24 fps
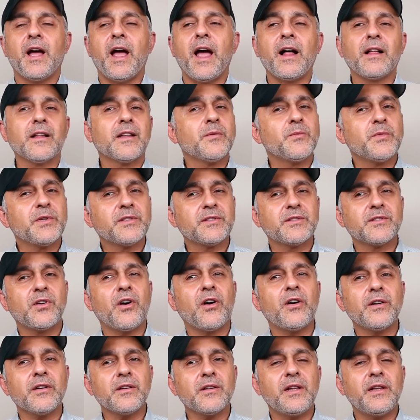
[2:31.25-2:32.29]
Alchemist's
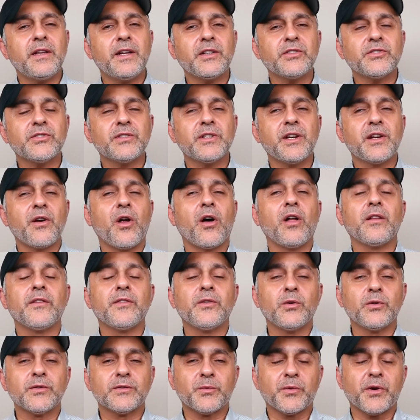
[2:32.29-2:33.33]
Garden collection, and all
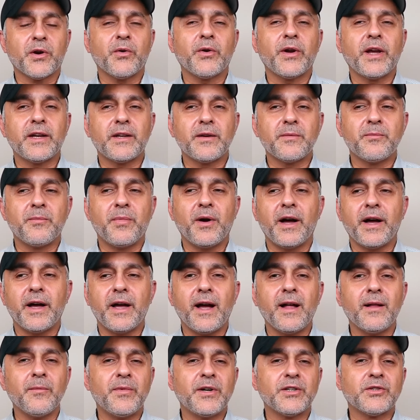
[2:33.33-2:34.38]
of those were created
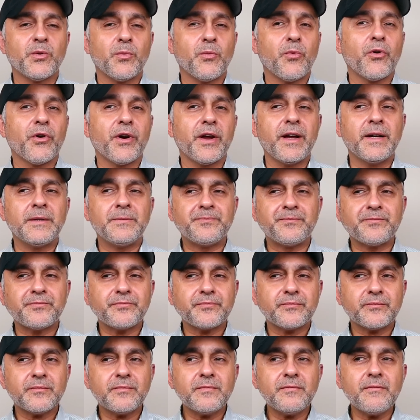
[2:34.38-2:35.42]
by Alberto Morillas.
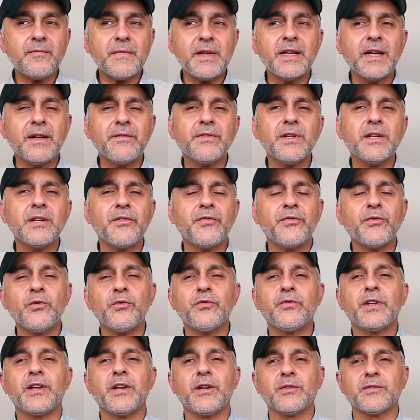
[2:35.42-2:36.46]
And I've done a
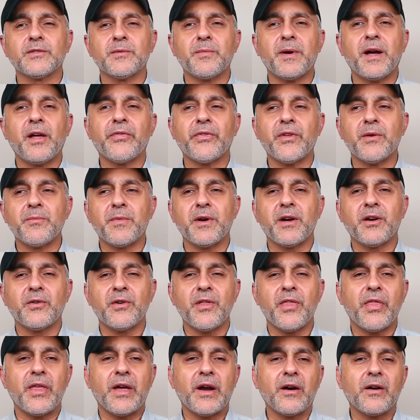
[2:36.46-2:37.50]
few videos about them here
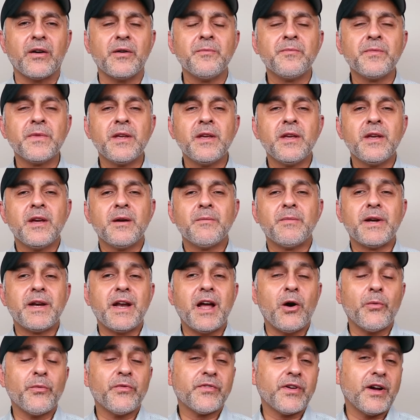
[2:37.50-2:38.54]
and there. But
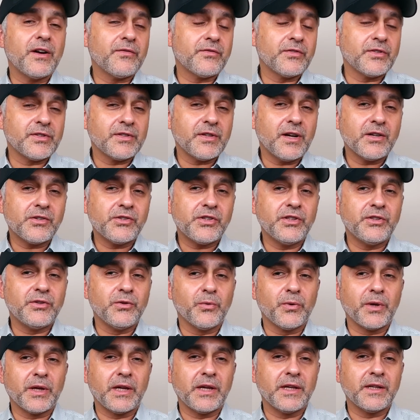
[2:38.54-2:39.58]
now we've got Versace
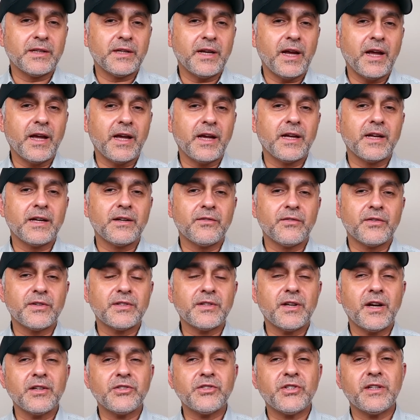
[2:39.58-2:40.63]
doing it. And
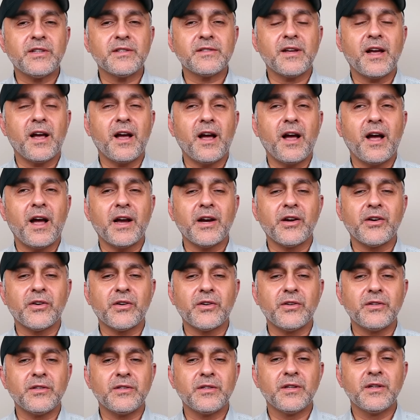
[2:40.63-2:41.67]
Versace has
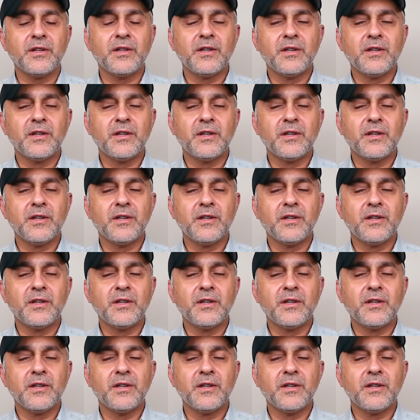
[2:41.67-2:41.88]
hired,